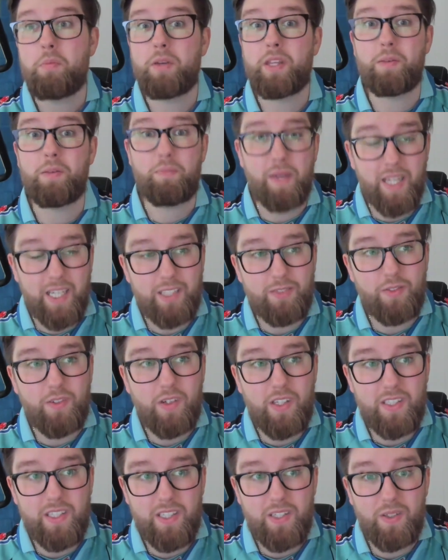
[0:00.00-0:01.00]
But the biggest
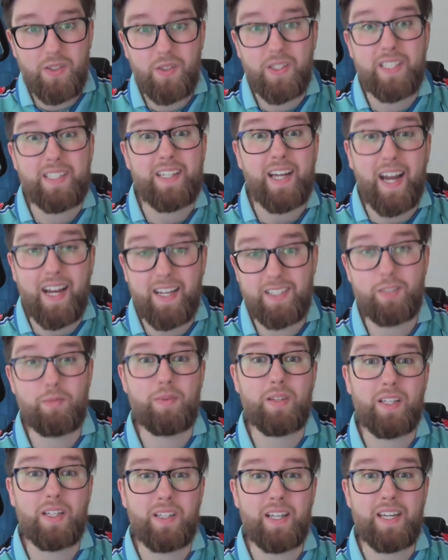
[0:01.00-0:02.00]
villains in all this has
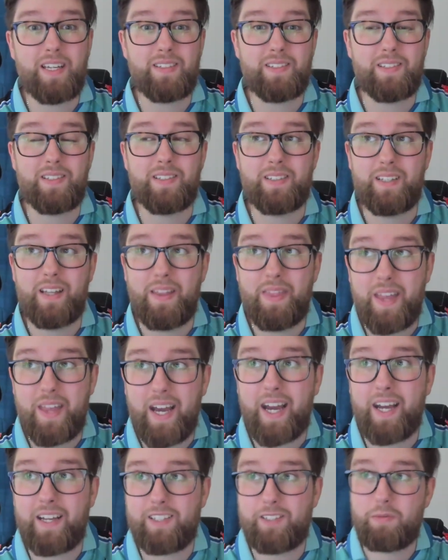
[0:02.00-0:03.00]
to be the Glazers, and
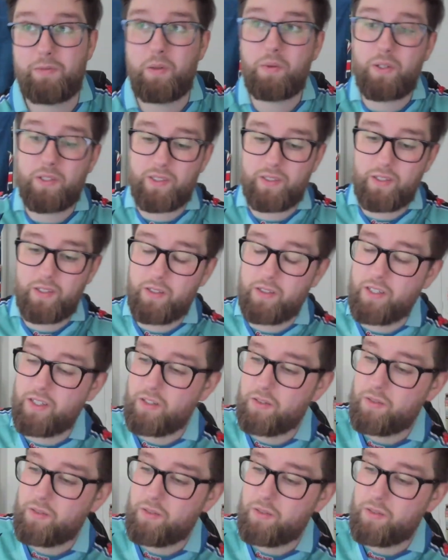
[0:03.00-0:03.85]
that has to be what's got,